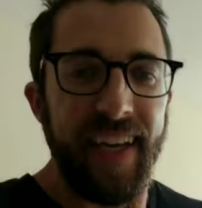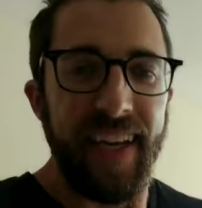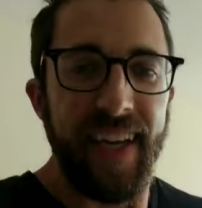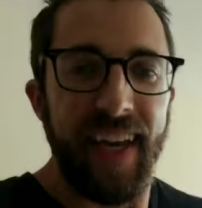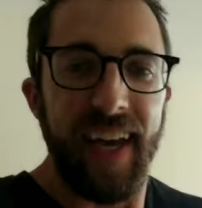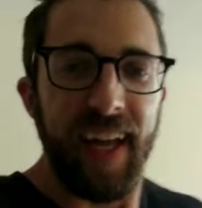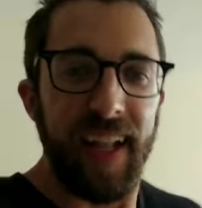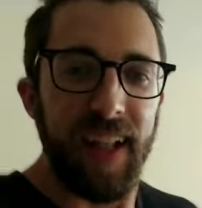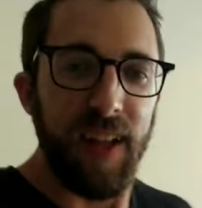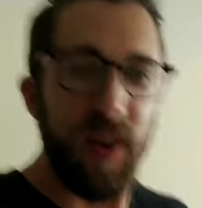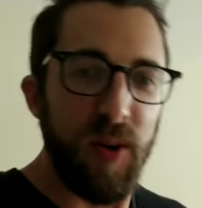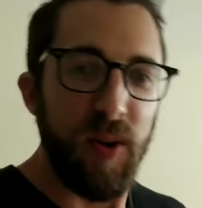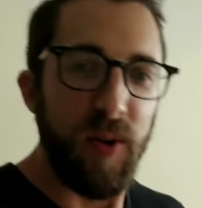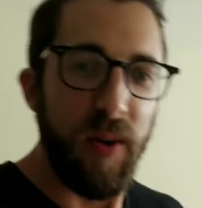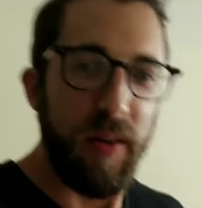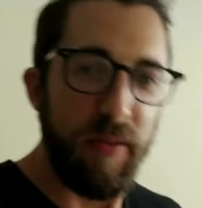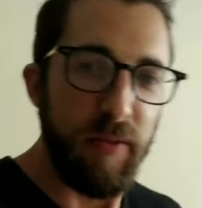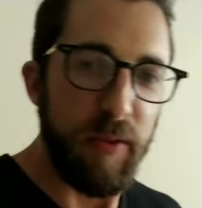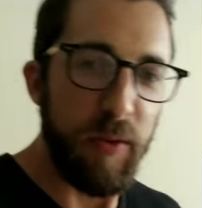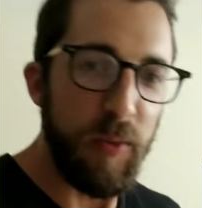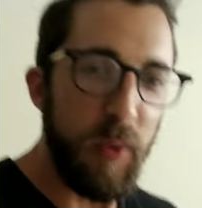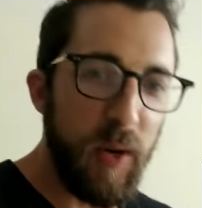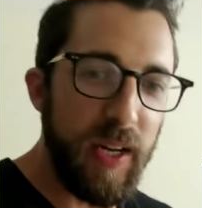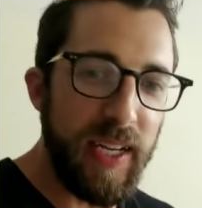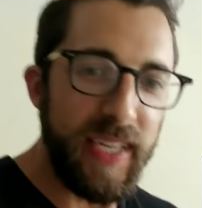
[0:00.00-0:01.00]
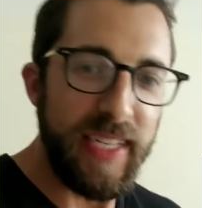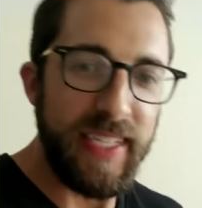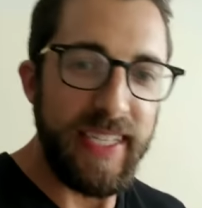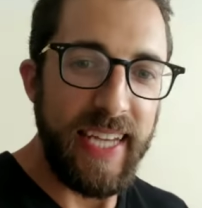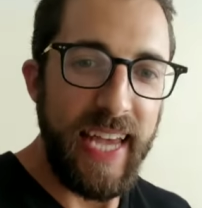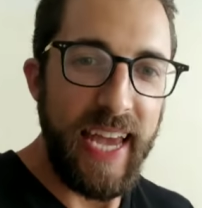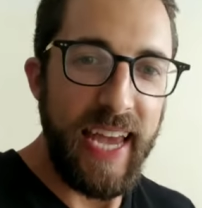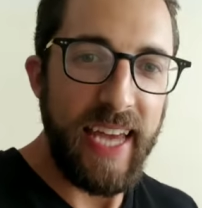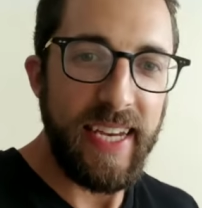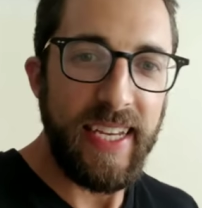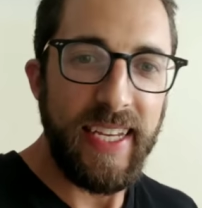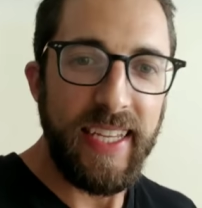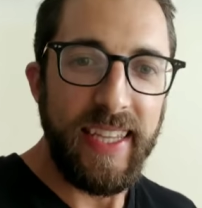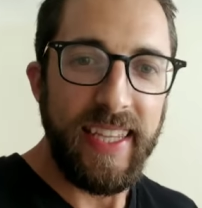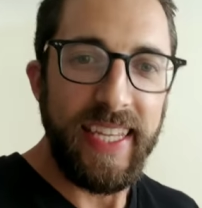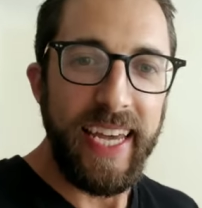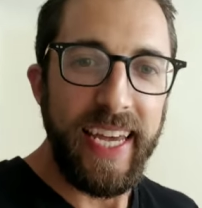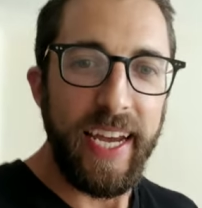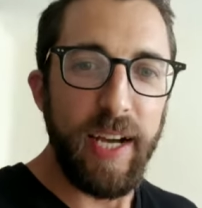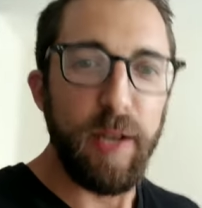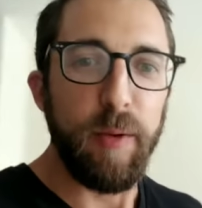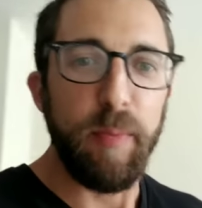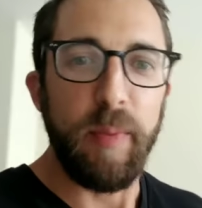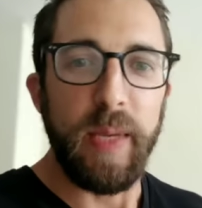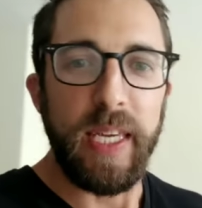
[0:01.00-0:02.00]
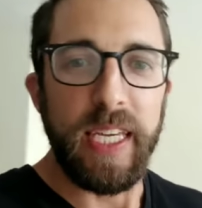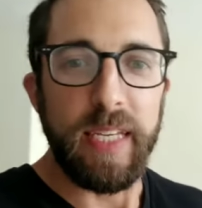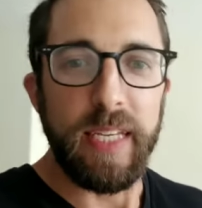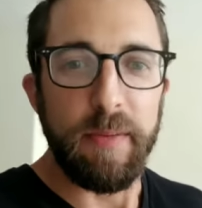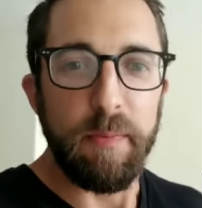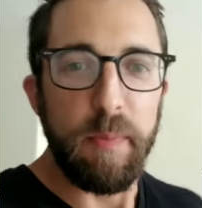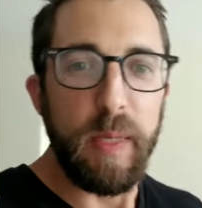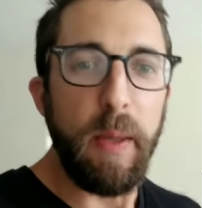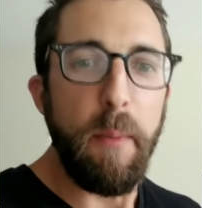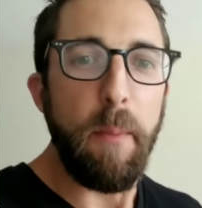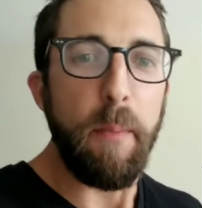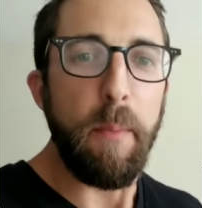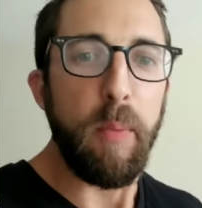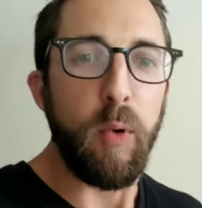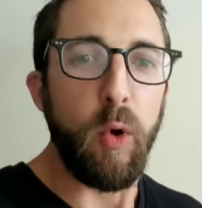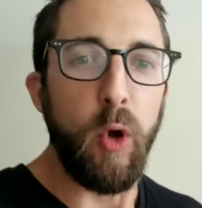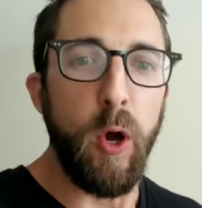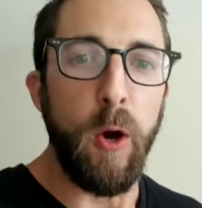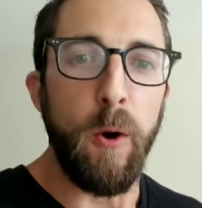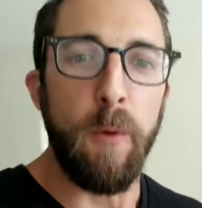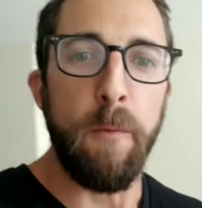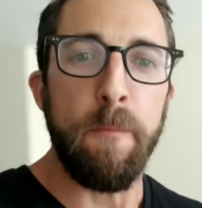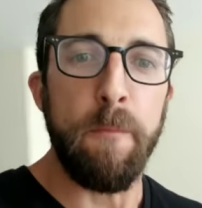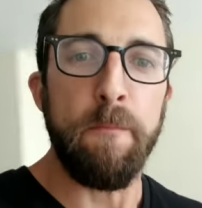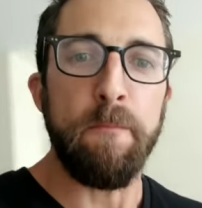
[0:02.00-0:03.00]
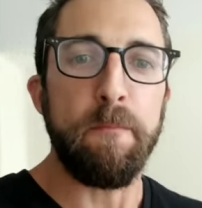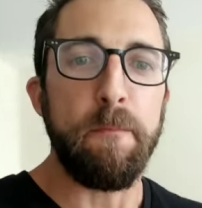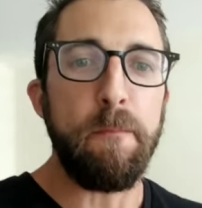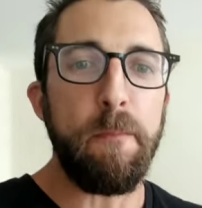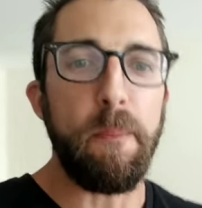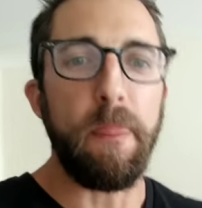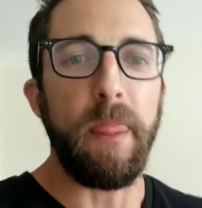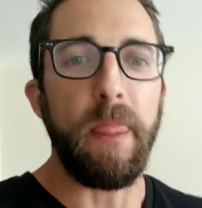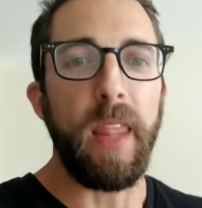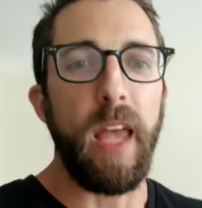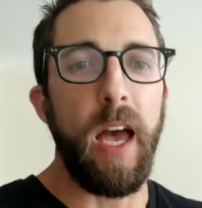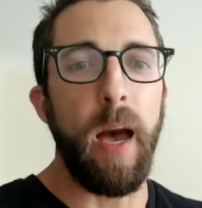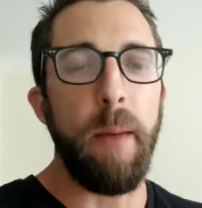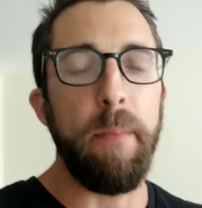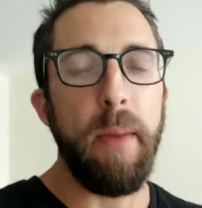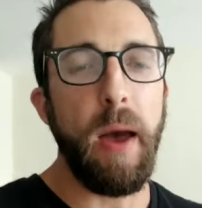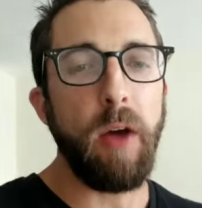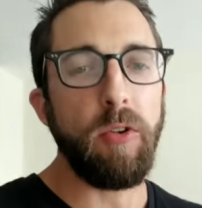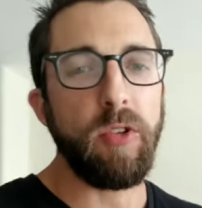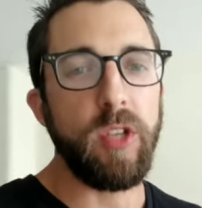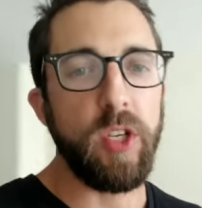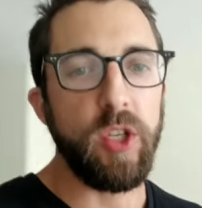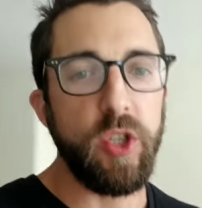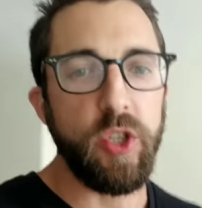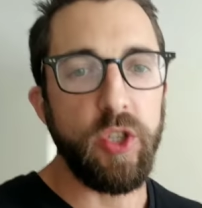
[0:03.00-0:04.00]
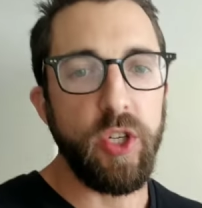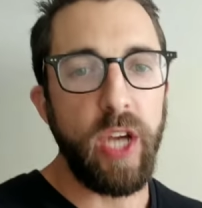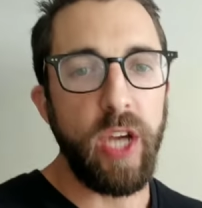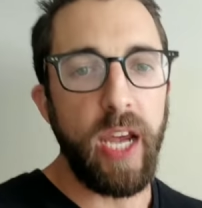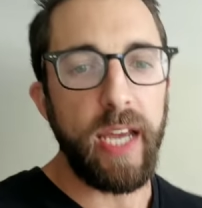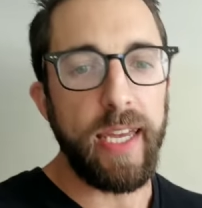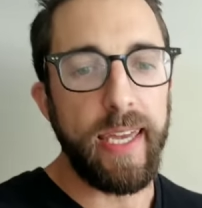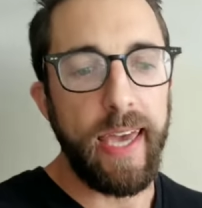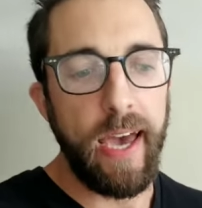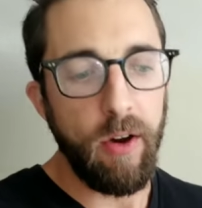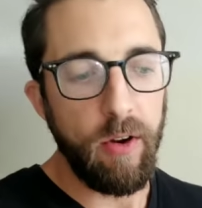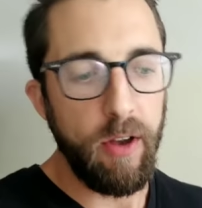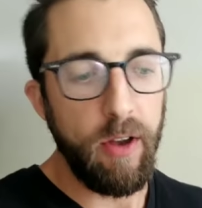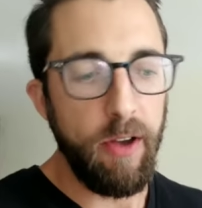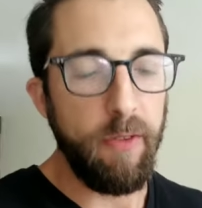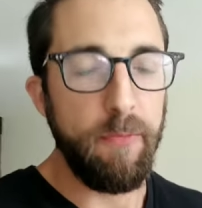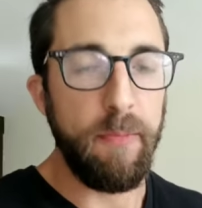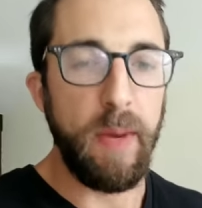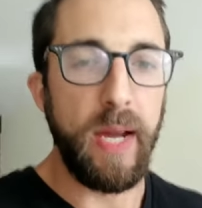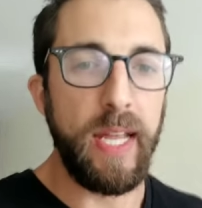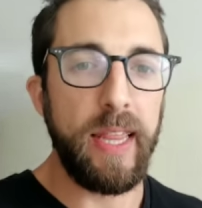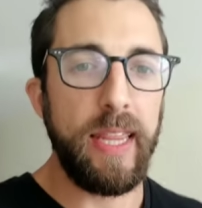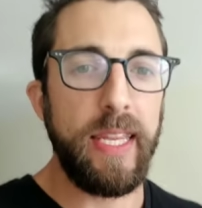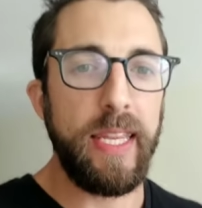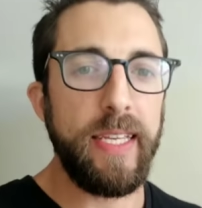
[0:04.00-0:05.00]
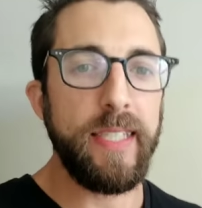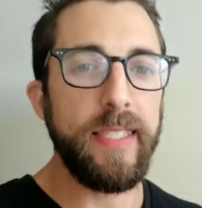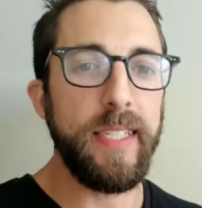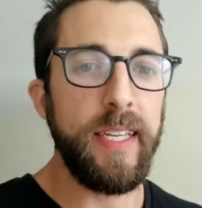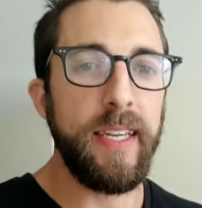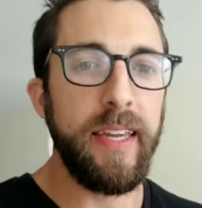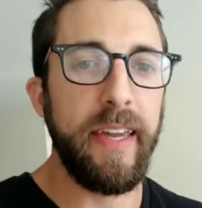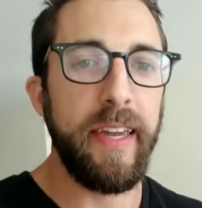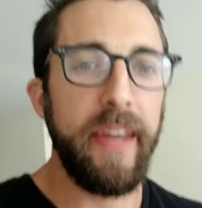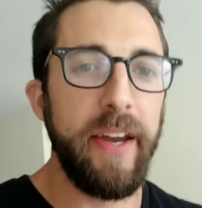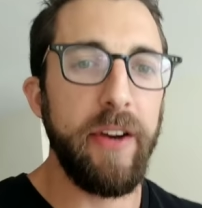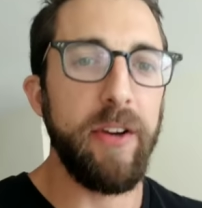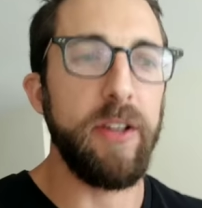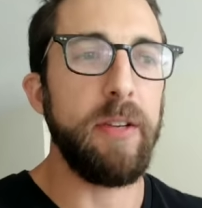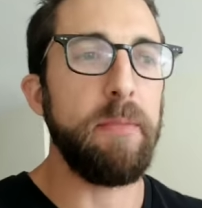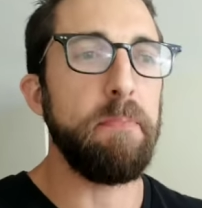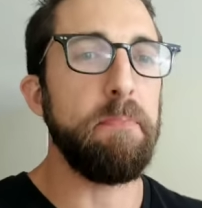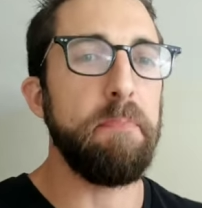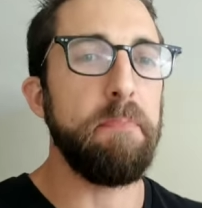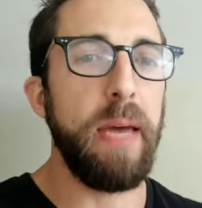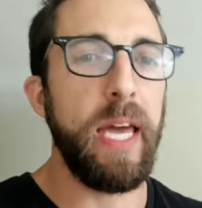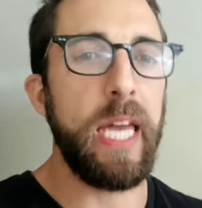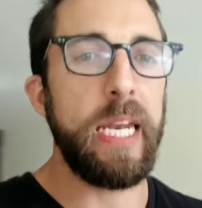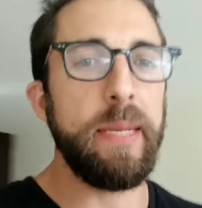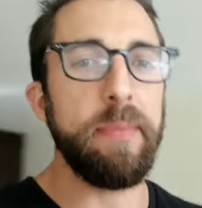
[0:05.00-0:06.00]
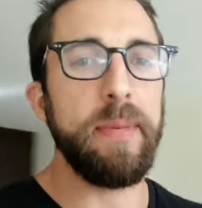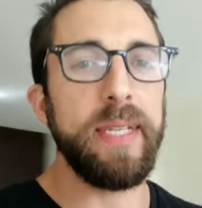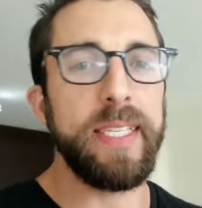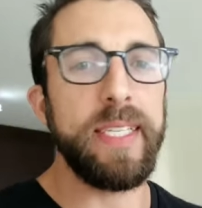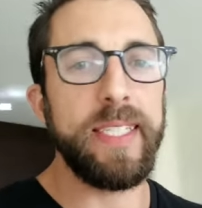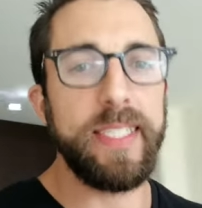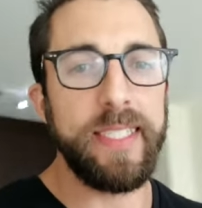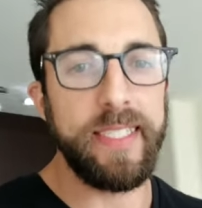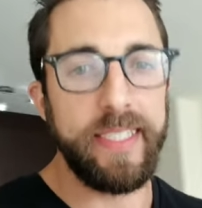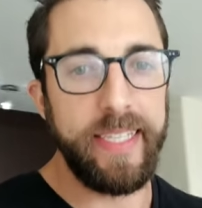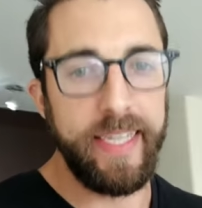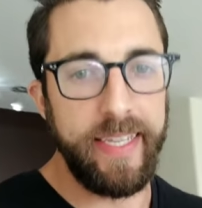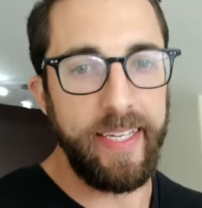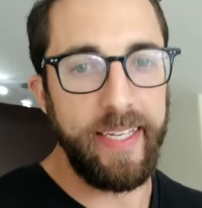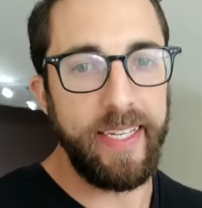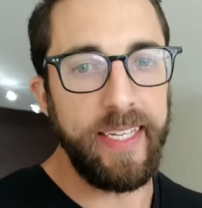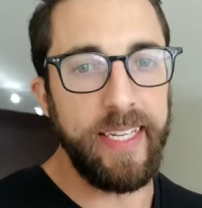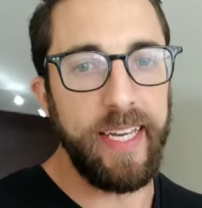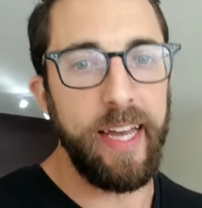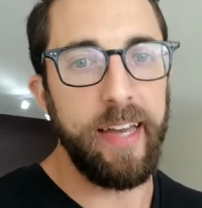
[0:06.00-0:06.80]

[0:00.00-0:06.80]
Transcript: Hello everyone, Danny the Airbnb pro, about to check out of my listing here in Panama City.